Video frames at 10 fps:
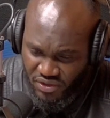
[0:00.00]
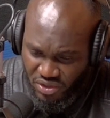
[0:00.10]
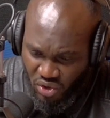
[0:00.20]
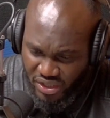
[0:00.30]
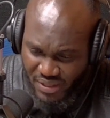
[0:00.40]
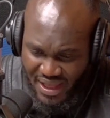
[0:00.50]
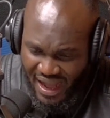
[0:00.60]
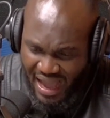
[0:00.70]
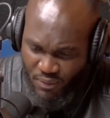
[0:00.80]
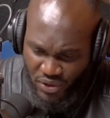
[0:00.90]
Lord.
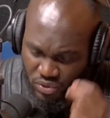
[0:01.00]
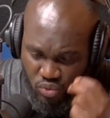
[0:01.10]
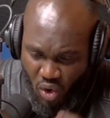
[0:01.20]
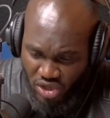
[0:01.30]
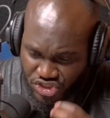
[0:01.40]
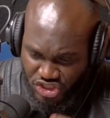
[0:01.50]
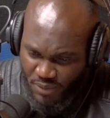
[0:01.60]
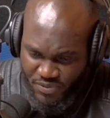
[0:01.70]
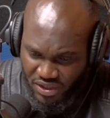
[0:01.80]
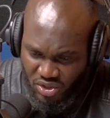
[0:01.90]
I will worship
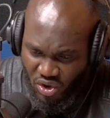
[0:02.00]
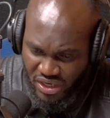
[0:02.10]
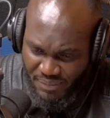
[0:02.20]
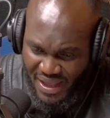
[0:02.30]
the Lord.